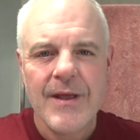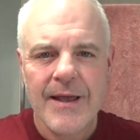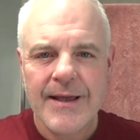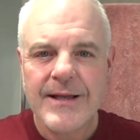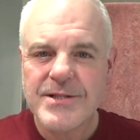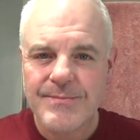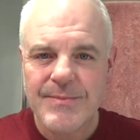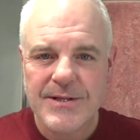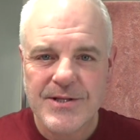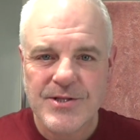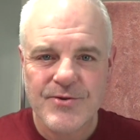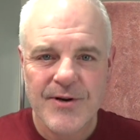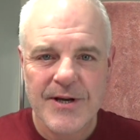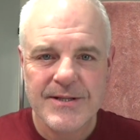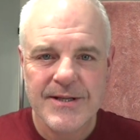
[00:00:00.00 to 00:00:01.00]
it gets a bit
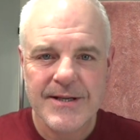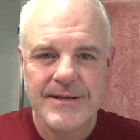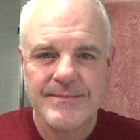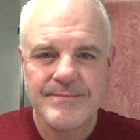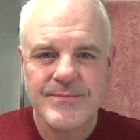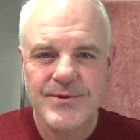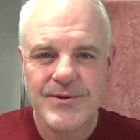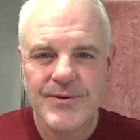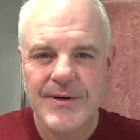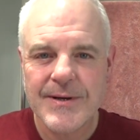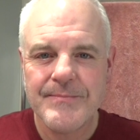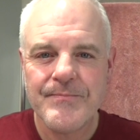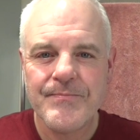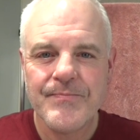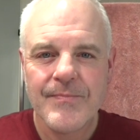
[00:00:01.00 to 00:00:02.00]
distracting. So
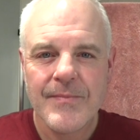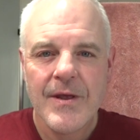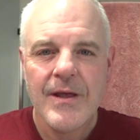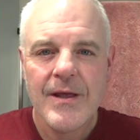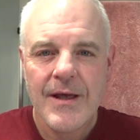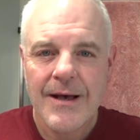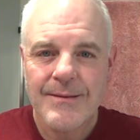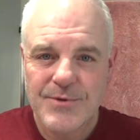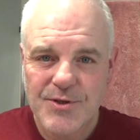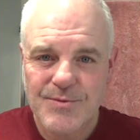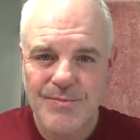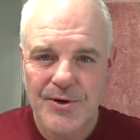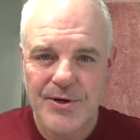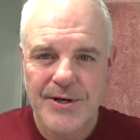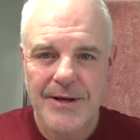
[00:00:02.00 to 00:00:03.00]
I'm
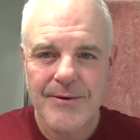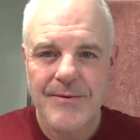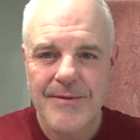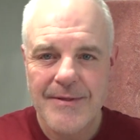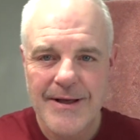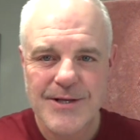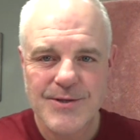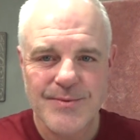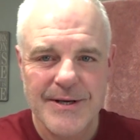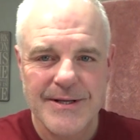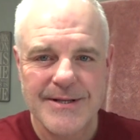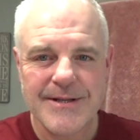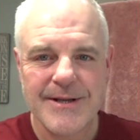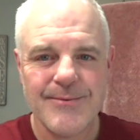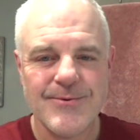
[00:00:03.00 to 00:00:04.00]
just pointing out that's why
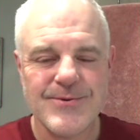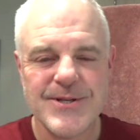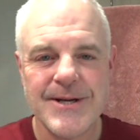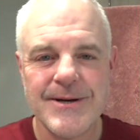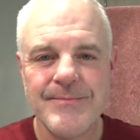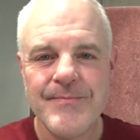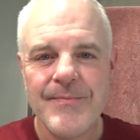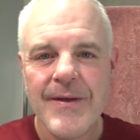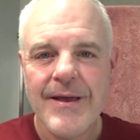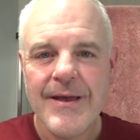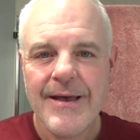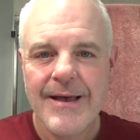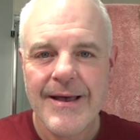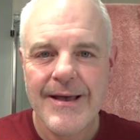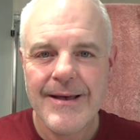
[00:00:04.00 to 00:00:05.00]
the towel's there.
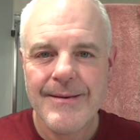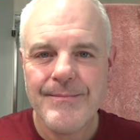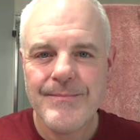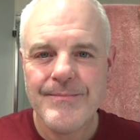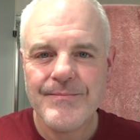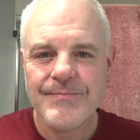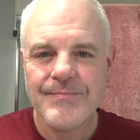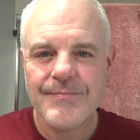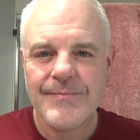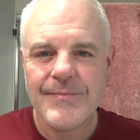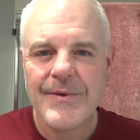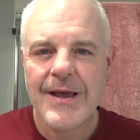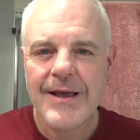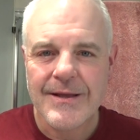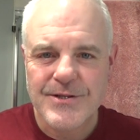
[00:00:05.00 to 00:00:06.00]

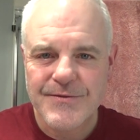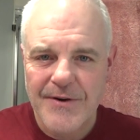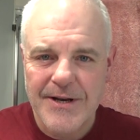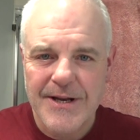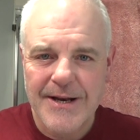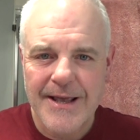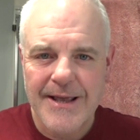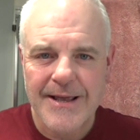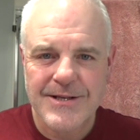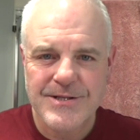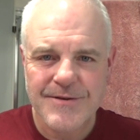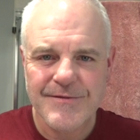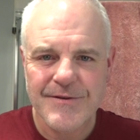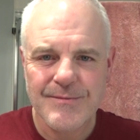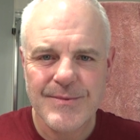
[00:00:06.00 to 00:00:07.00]
It's Friday night as
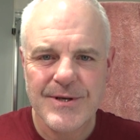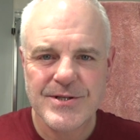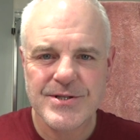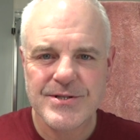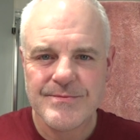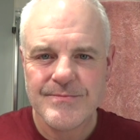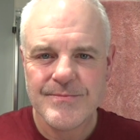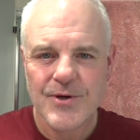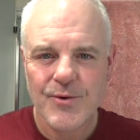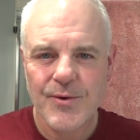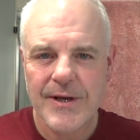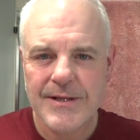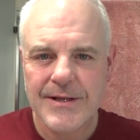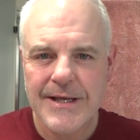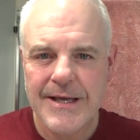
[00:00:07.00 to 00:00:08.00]
I film this,
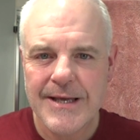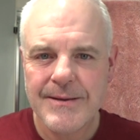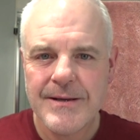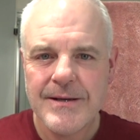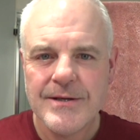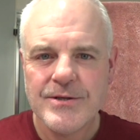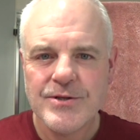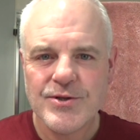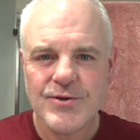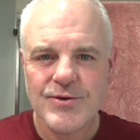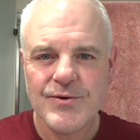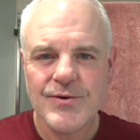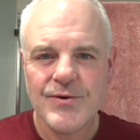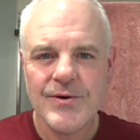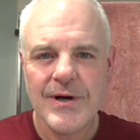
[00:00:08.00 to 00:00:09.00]
quite late,
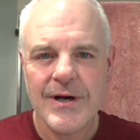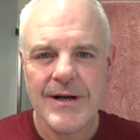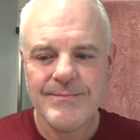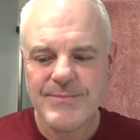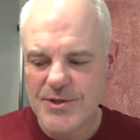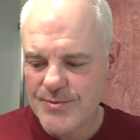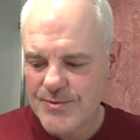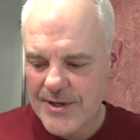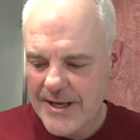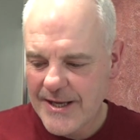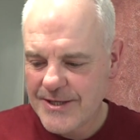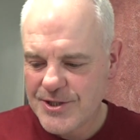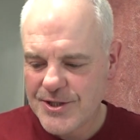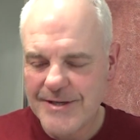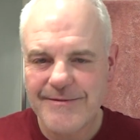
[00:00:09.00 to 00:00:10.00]
so I'm just want to
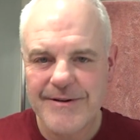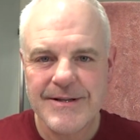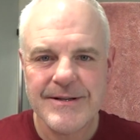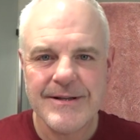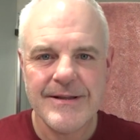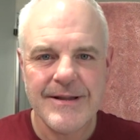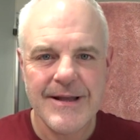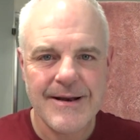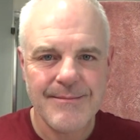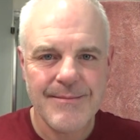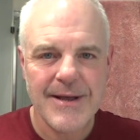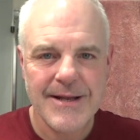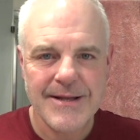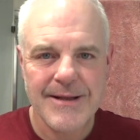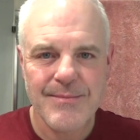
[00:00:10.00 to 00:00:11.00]
get a shave in, then I'm
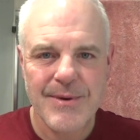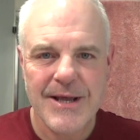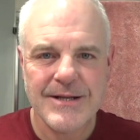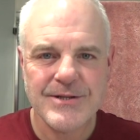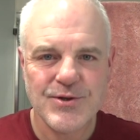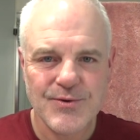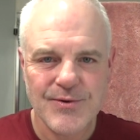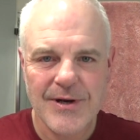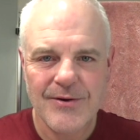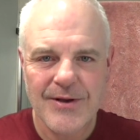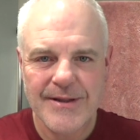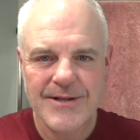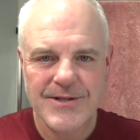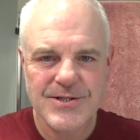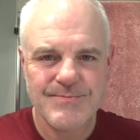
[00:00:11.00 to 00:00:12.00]
heading to bed, so I'll
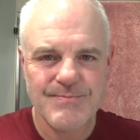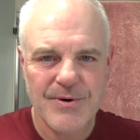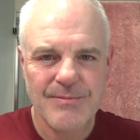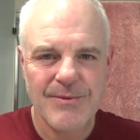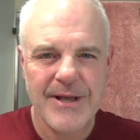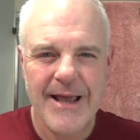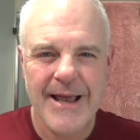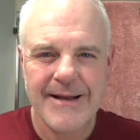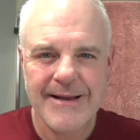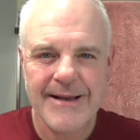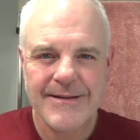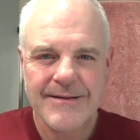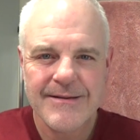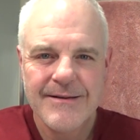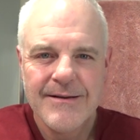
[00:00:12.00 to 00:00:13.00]
get this probably
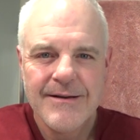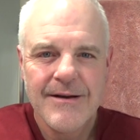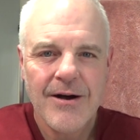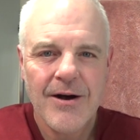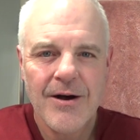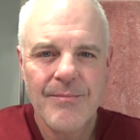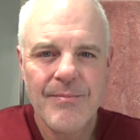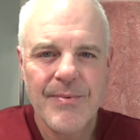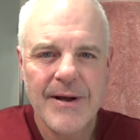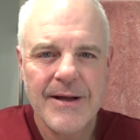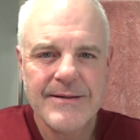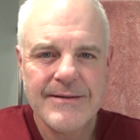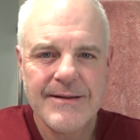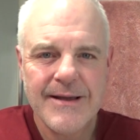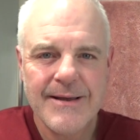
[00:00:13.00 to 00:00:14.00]
edited up
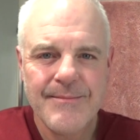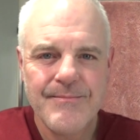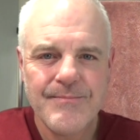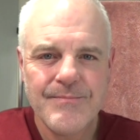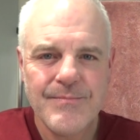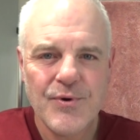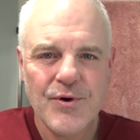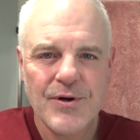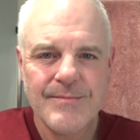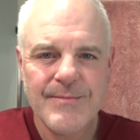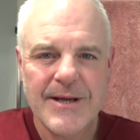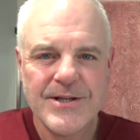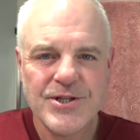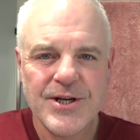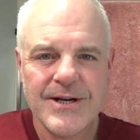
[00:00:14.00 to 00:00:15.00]
and put on
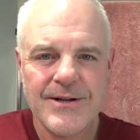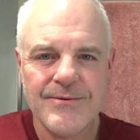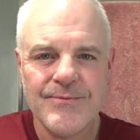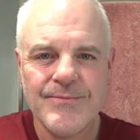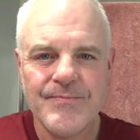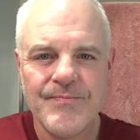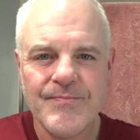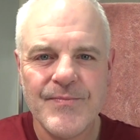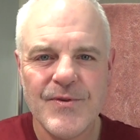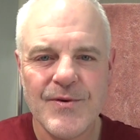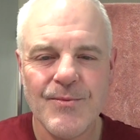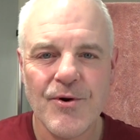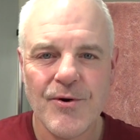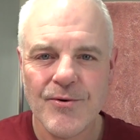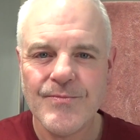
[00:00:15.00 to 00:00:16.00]
my channel
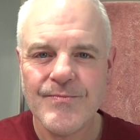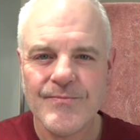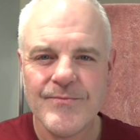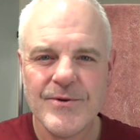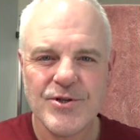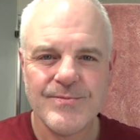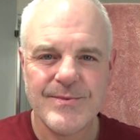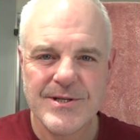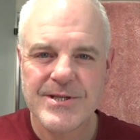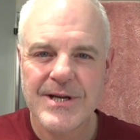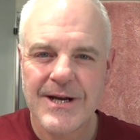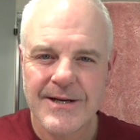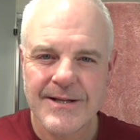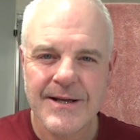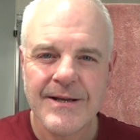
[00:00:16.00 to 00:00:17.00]
tomorrow, which will be
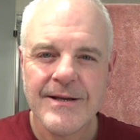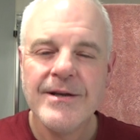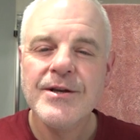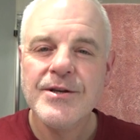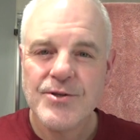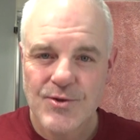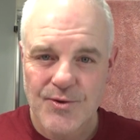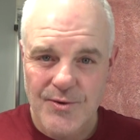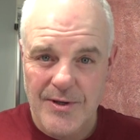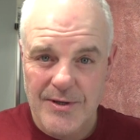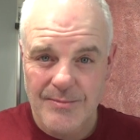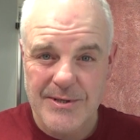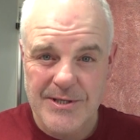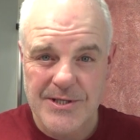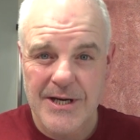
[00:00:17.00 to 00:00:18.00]
Saturday. So
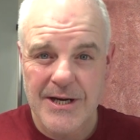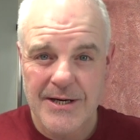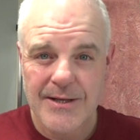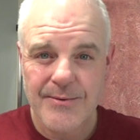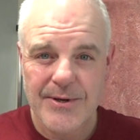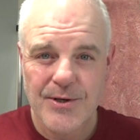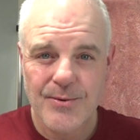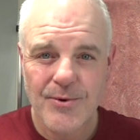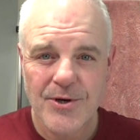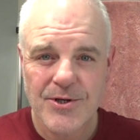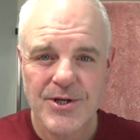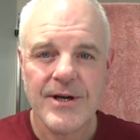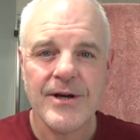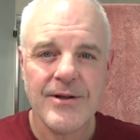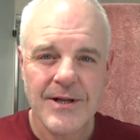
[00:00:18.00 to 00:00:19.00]
it'll be Saturday when you
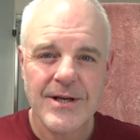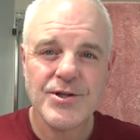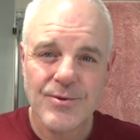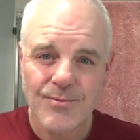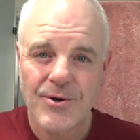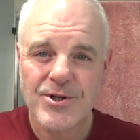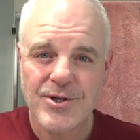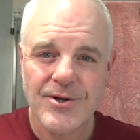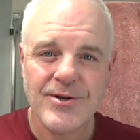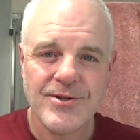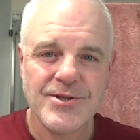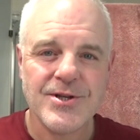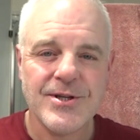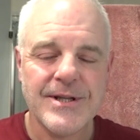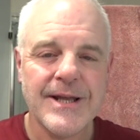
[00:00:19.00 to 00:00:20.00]
watch it, unless you're watching it on
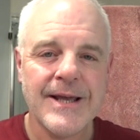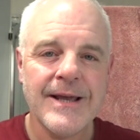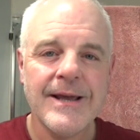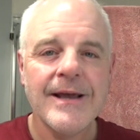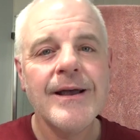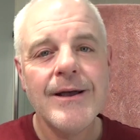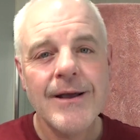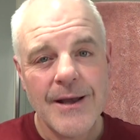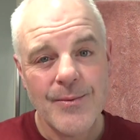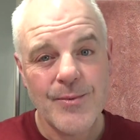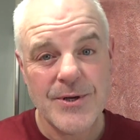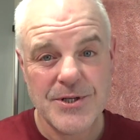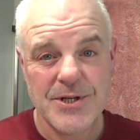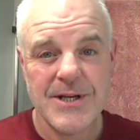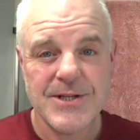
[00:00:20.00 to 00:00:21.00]
Sunday, in
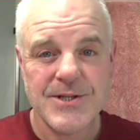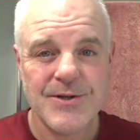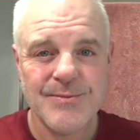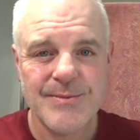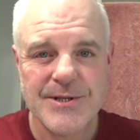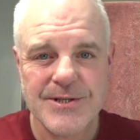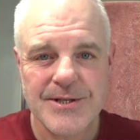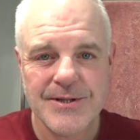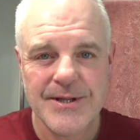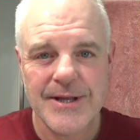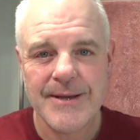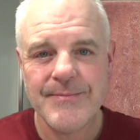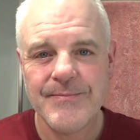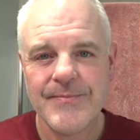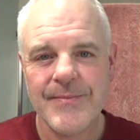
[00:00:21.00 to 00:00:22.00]
which case it'll be
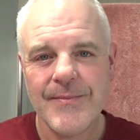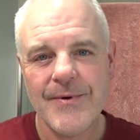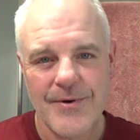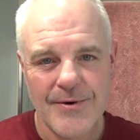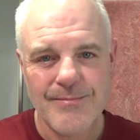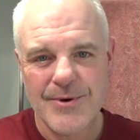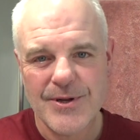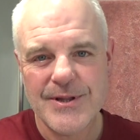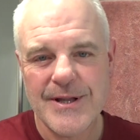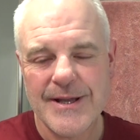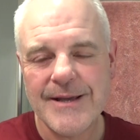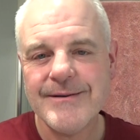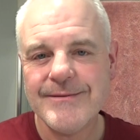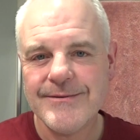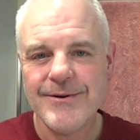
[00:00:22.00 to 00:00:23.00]
Sunday on
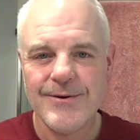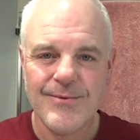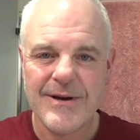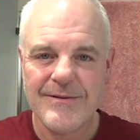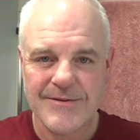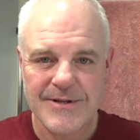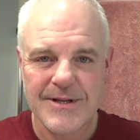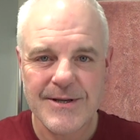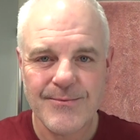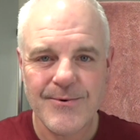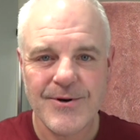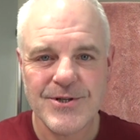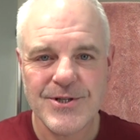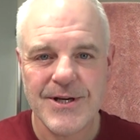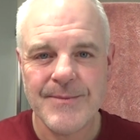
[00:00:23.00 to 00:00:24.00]
Monday or whatever day you
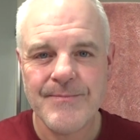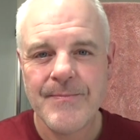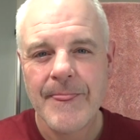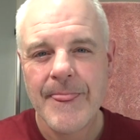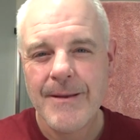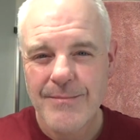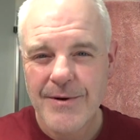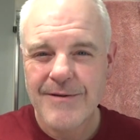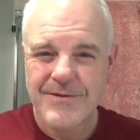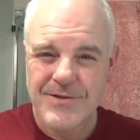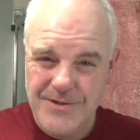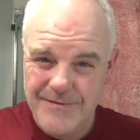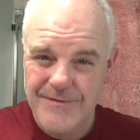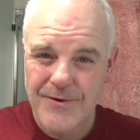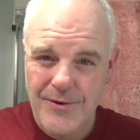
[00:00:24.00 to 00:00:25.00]
watch it. But if
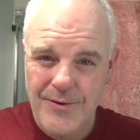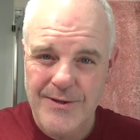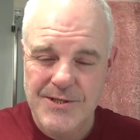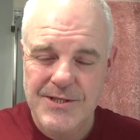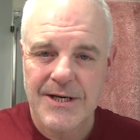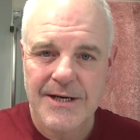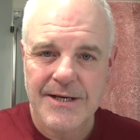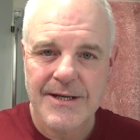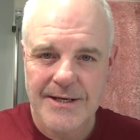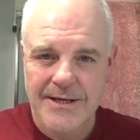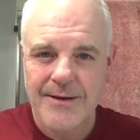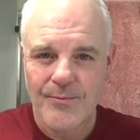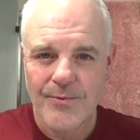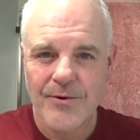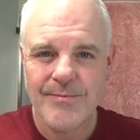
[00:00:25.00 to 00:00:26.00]
it's the following Saturday,
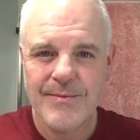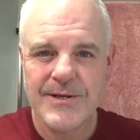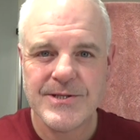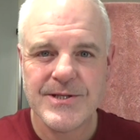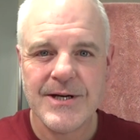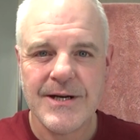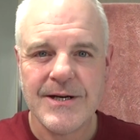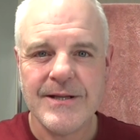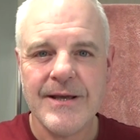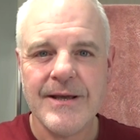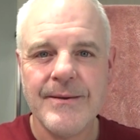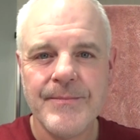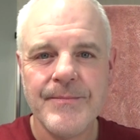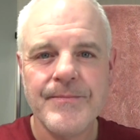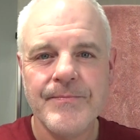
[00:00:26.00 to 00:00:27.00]
it will be Saturday,
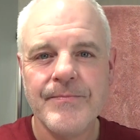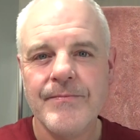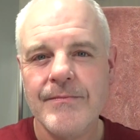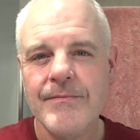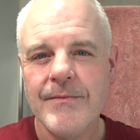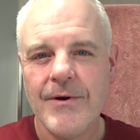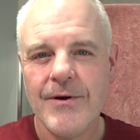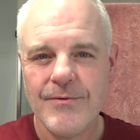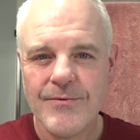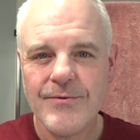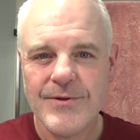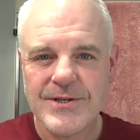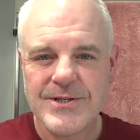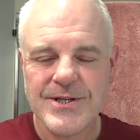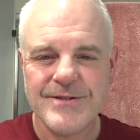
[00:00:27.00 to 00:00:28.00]
although
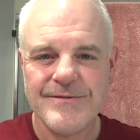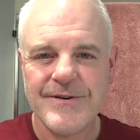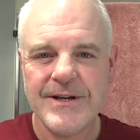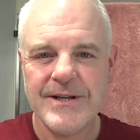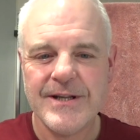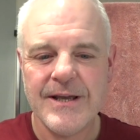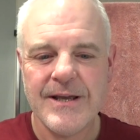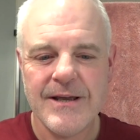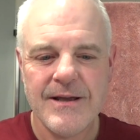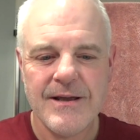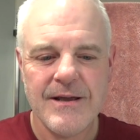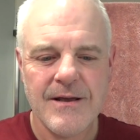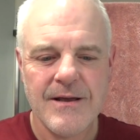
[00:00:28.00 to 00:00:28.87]
this is Friday.